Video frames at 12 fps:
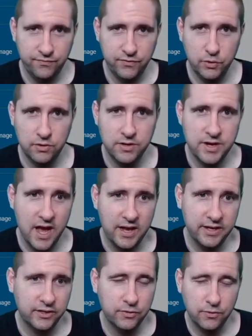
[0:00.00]
you're not
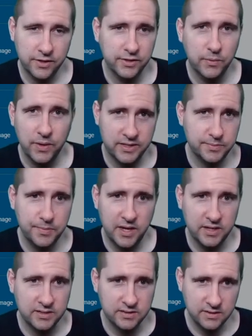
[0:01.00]
ignoring the white
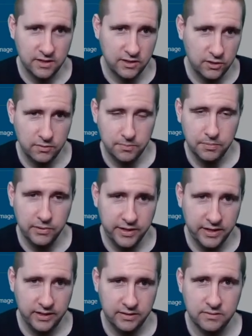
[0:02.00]
space and you put
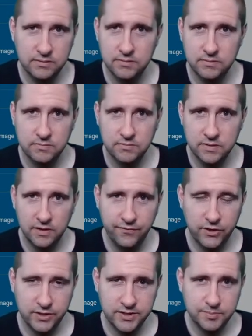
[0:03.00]
in a
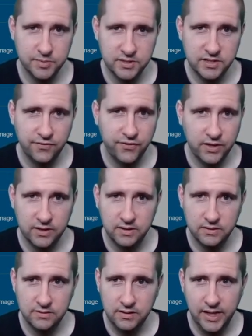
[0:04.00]
very specific,
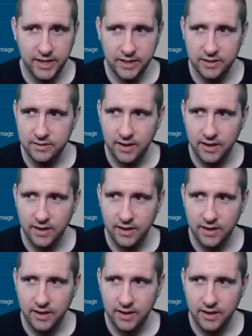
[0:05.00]
like